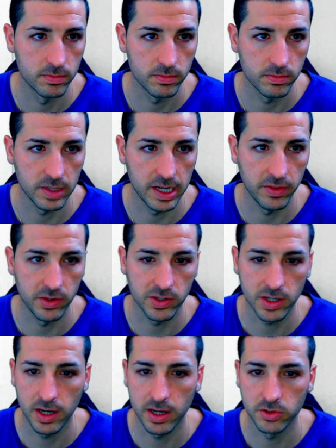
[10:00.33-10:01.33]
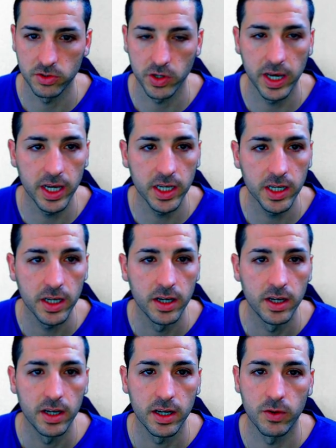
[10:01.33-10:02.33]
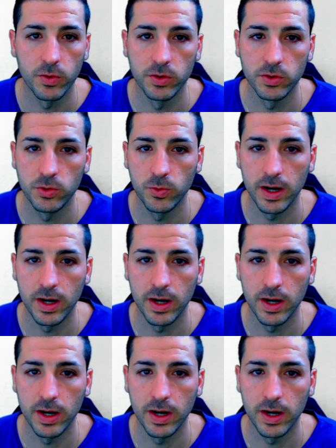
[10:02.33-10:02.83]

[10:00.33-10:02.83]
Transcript: yeah, this color is okay. I want to